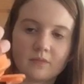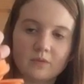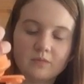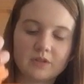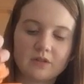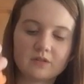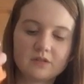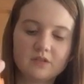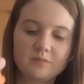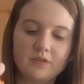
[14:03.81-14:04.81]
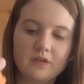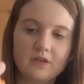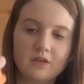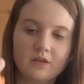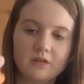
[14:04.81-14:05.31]
No, it looks to
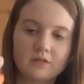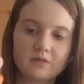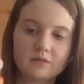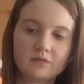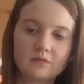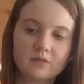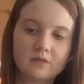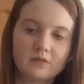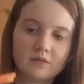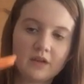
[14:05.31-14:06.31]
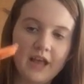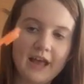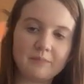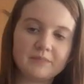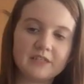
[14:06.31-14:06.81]
be
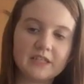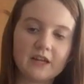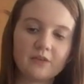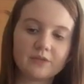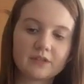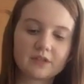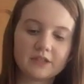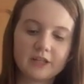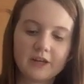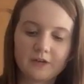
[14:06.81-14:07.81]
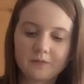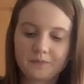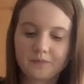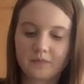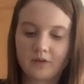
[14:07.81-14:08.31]
empty now, this container.
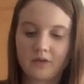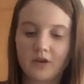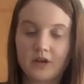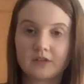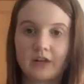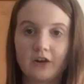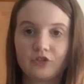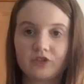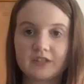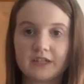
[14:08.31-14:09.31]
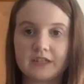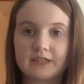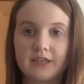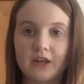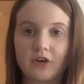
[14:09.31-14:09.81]
So now our dressing is
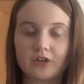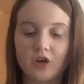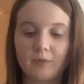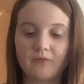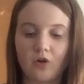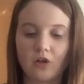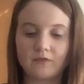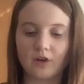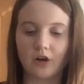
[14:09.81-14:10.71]
sitting on top of all of our